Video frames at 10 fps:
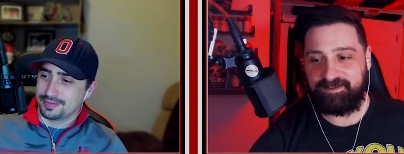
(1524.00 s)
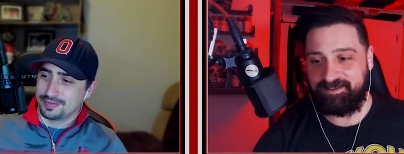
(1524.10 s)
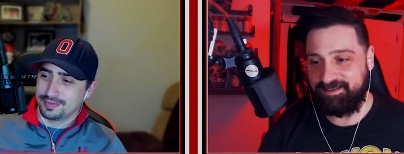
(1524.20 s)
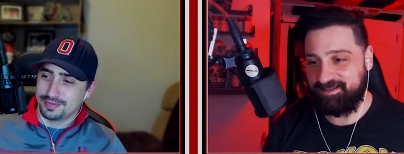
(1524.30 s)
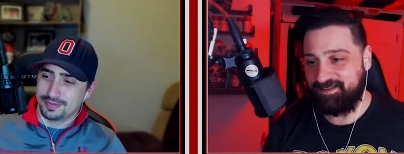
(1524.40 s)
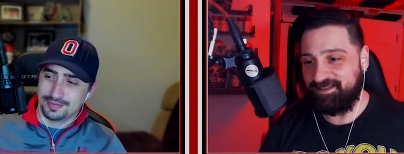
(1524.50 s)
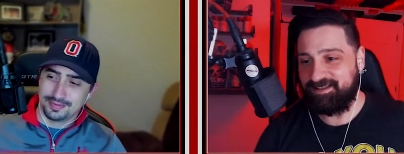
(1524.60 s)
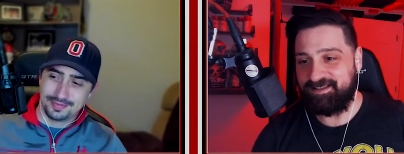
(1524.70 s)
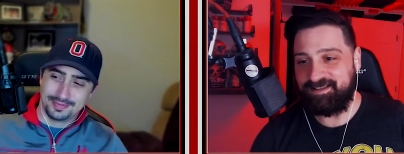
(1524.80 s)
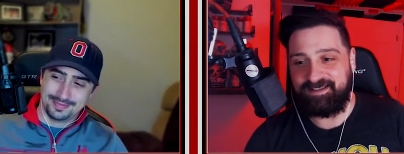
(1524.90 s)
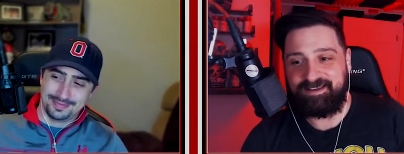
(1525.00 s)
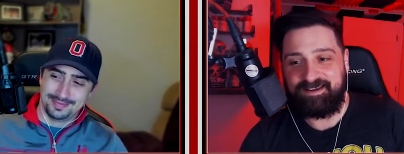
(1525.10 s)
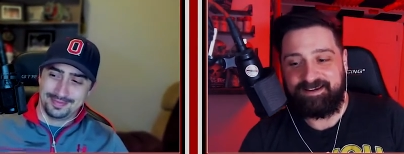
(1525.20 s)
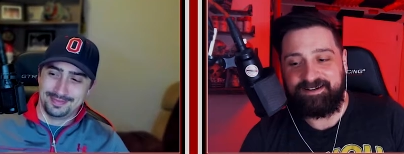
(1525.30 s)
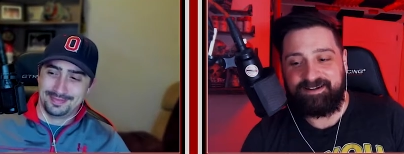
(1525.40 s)

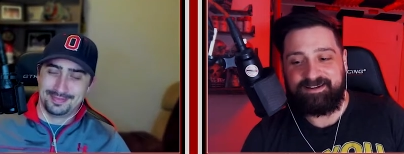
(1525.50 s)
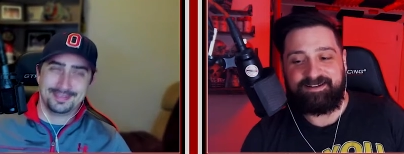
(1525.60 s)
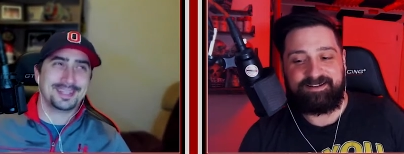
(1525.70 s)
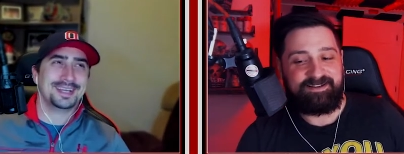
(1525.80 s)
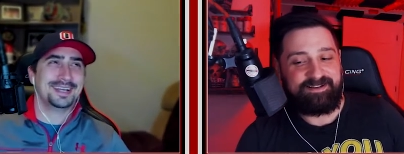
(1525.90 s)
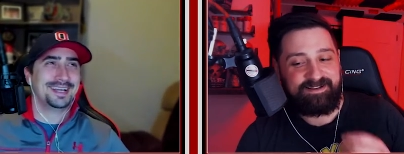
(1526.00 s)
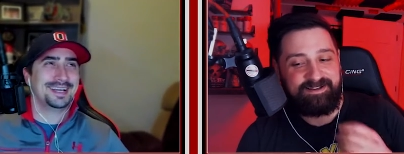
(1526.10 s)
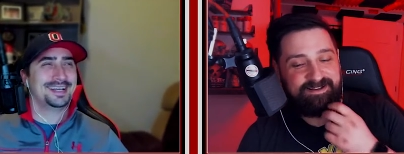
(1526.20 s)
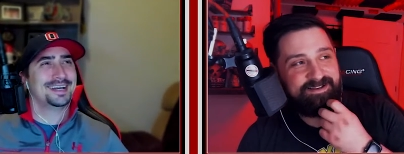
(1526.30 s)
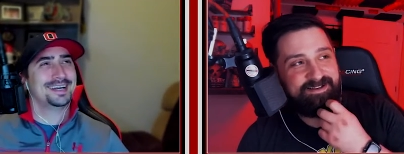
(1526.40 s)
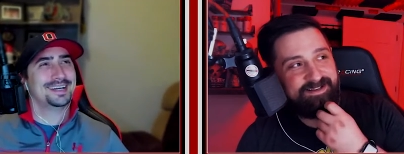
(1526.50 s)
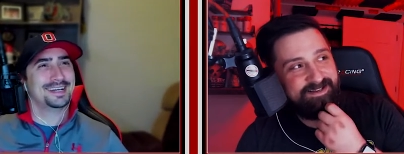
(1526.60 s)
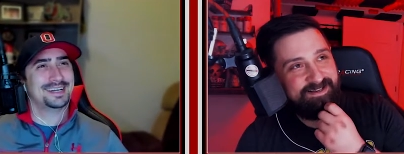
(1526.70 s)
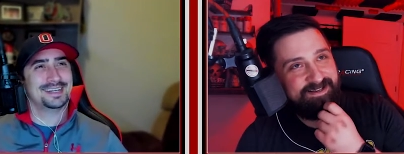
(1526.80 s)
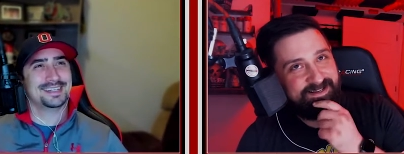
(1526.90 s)

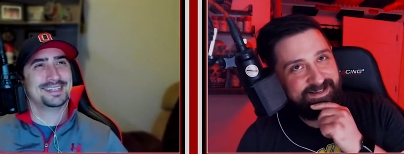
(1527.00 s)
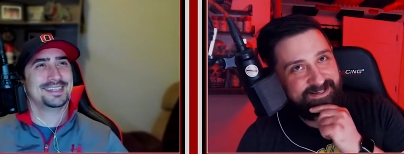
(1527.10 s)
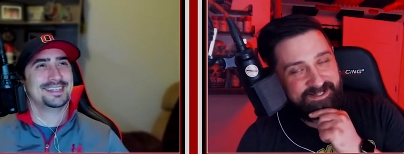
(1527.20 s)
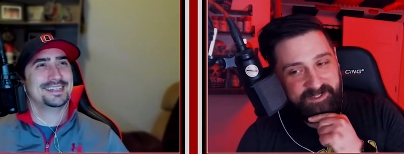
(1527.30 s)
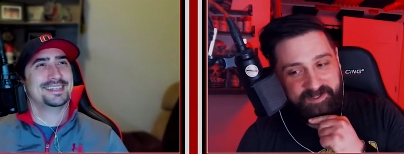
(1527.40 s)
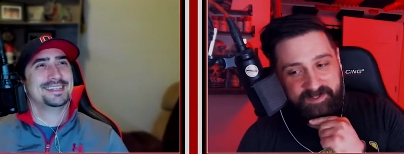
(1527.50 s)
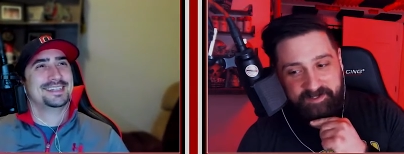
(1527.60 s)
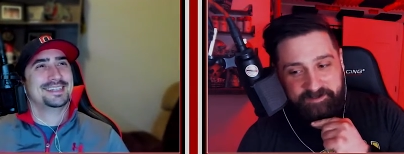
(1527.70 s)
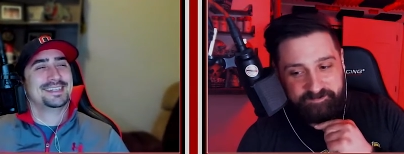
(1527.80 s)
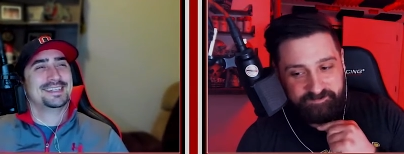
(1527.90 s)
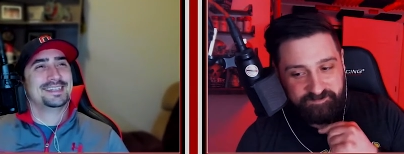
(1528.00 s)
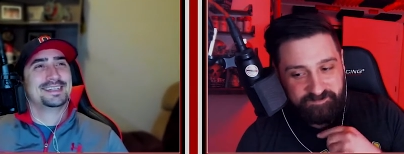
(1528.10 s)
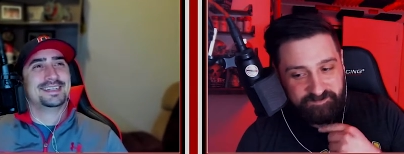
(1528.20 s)
Nothing is said.